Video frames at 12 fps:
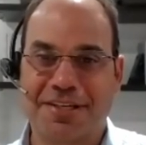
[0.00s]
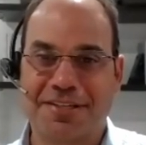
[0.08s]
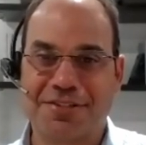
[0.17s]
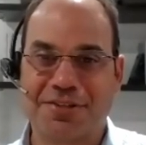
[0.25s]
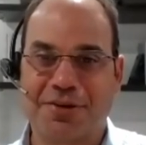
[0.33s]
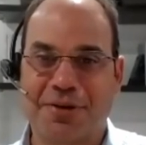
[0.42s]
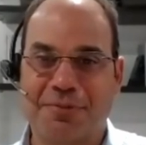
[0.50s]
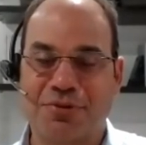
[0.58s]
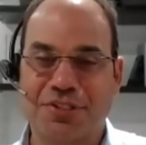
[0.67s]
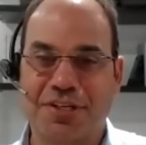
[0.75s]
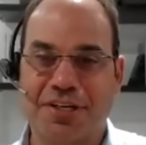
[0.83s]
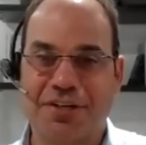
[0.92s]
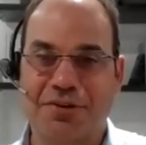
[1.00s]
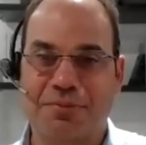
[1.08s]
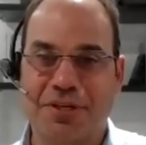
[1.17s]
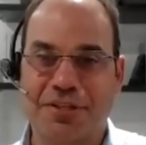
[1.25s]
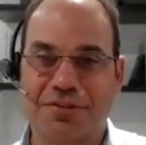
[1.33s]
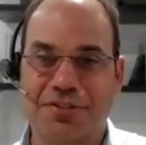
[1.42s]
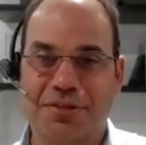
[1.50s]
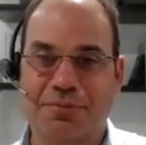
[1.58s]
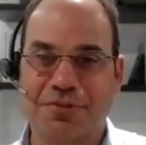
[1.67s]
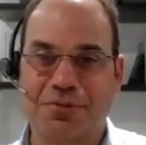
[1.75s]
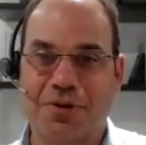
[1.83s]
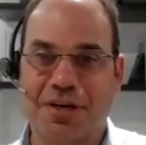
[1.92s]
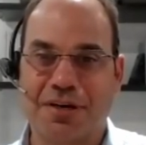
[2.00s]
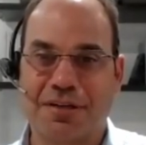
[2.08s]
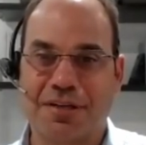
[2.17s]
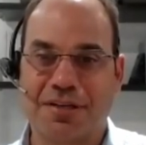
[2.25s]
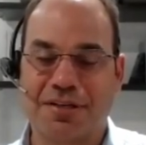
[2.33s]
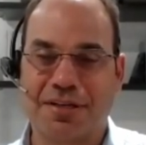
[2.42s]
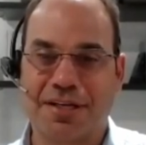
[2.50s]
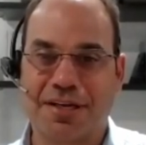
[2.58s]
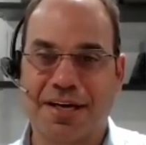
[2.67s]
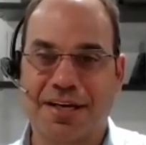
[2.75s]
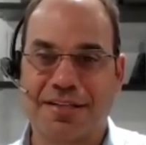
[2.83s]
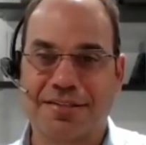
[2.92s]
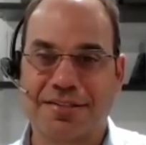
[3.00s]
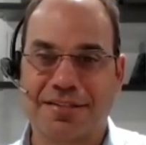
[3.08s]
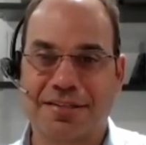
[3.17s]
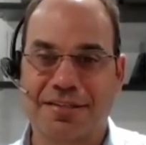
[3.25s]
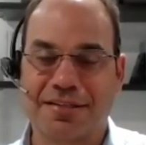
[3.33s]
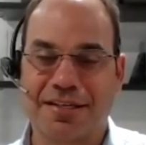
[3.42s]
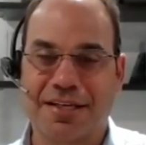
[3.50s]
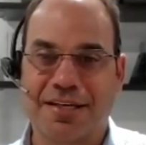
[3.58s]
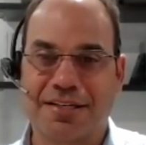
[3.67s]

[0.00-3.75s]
And so I appreciate your mentorship as well and, and guidance and